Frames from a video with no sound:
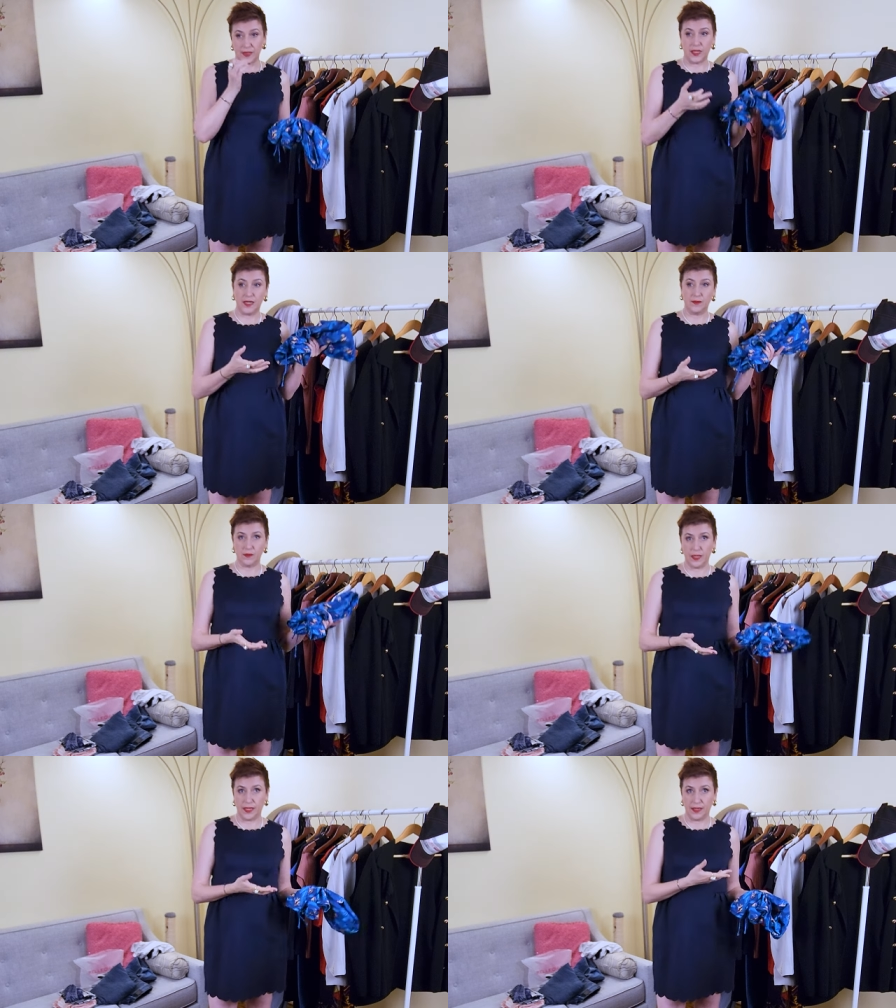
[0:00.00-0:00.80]
I'm,
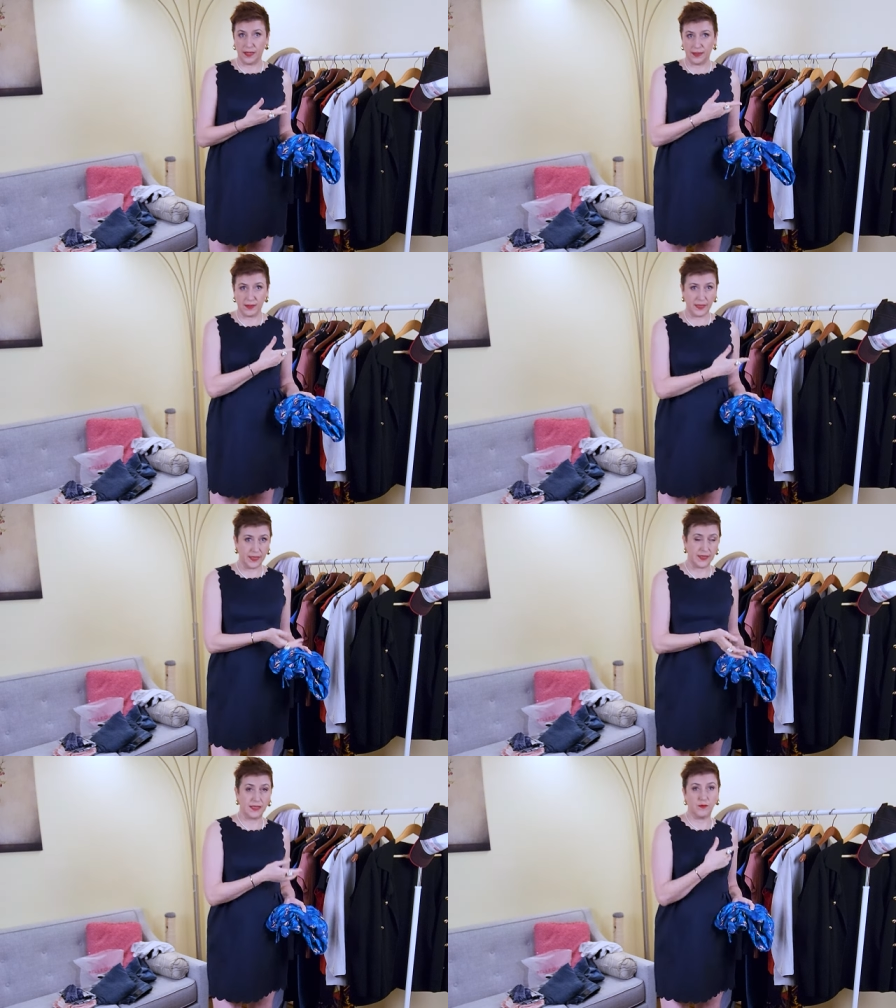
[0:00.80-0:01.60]
I, I'll take
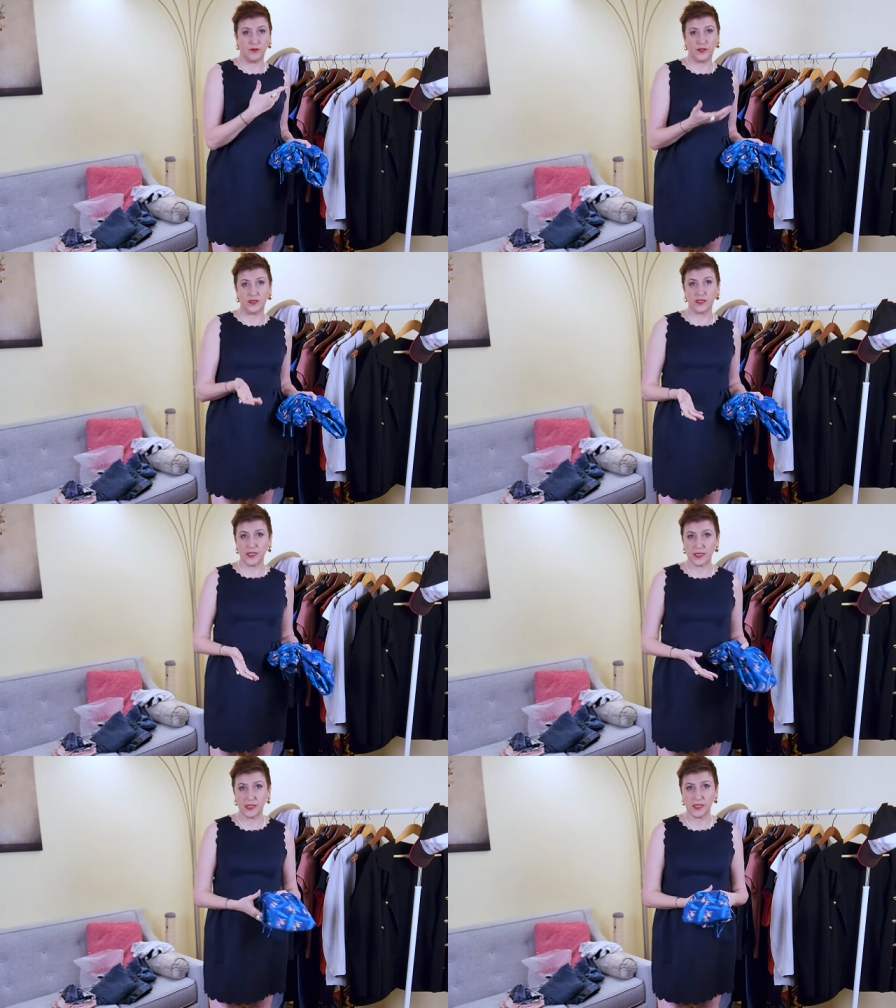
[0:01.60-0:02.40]
some of the
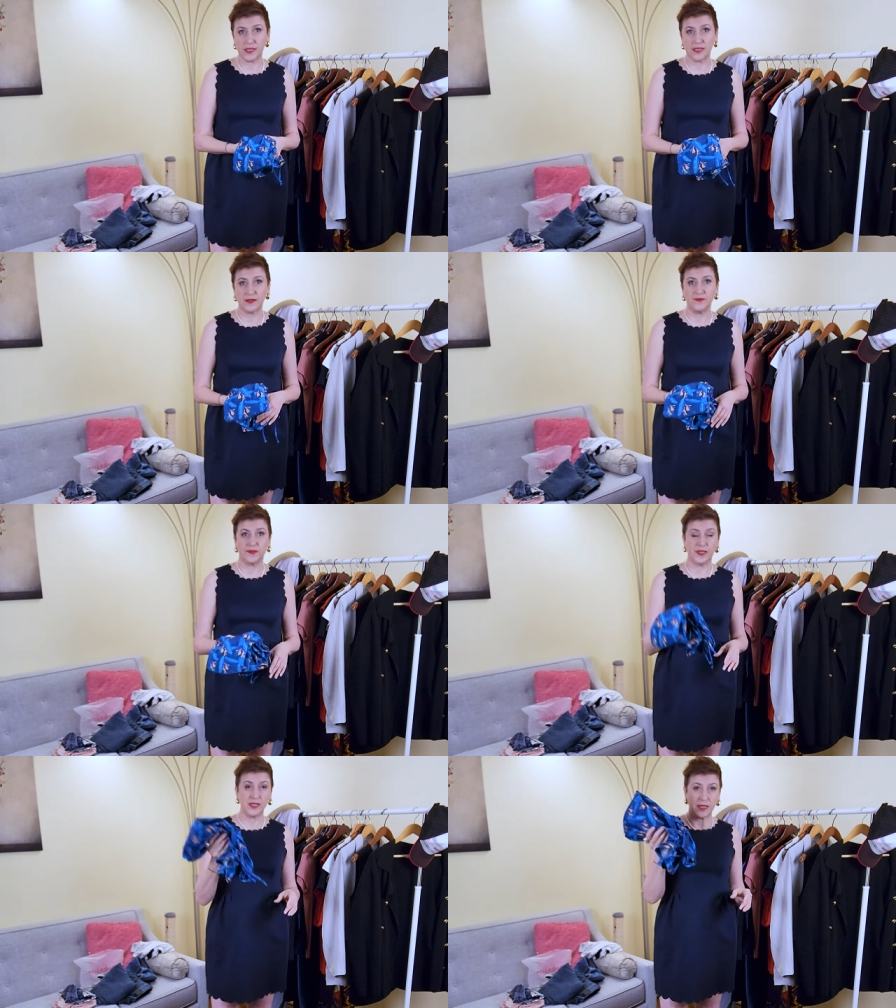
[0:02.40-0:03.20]
dresses.
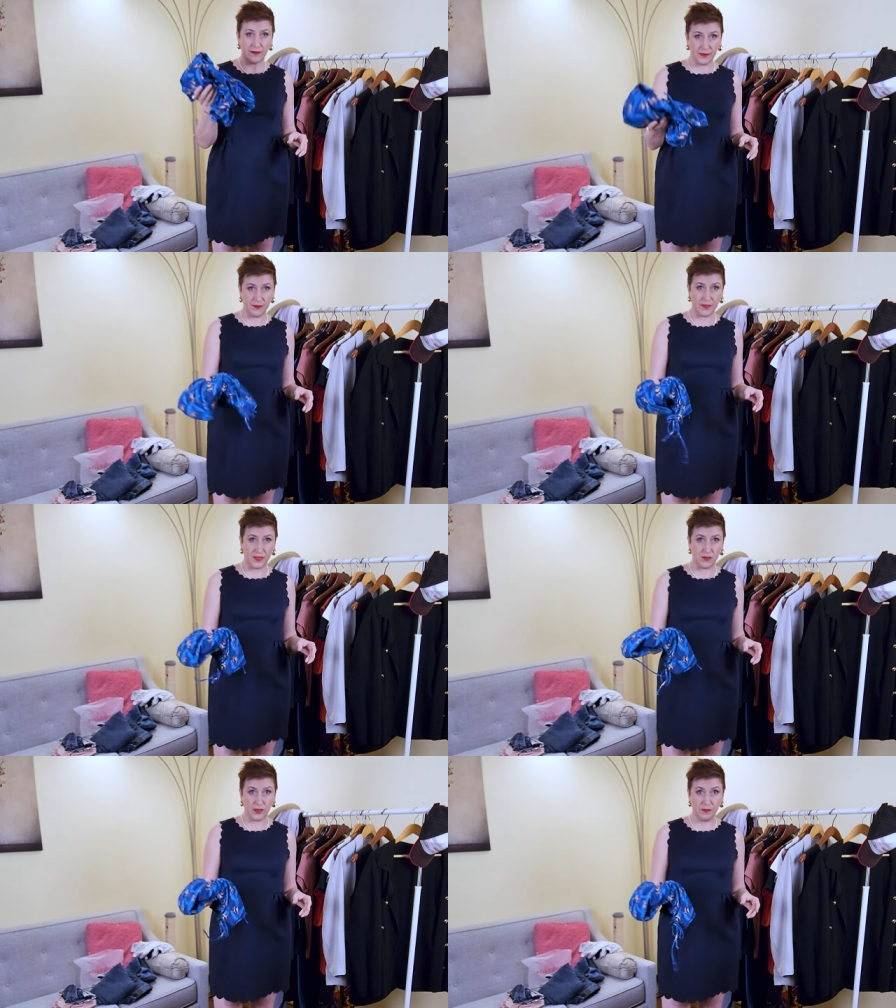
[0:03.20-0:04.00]
This I will
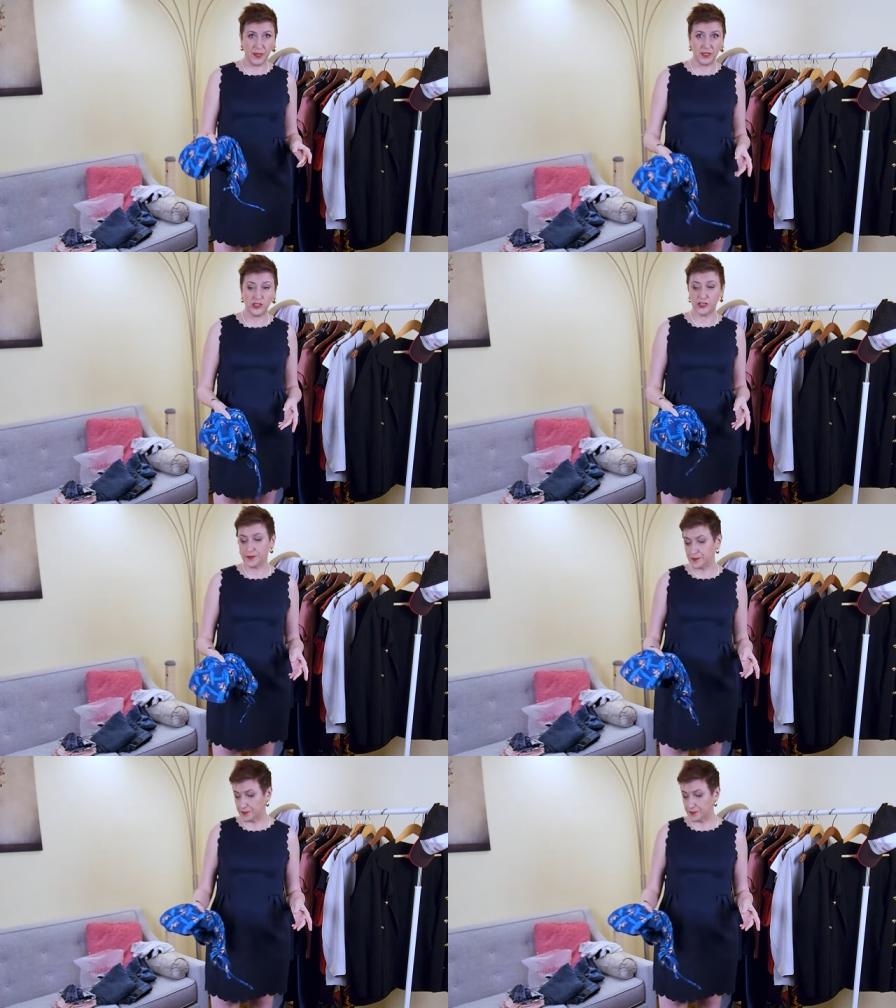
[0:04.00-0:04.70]
wear on the beach,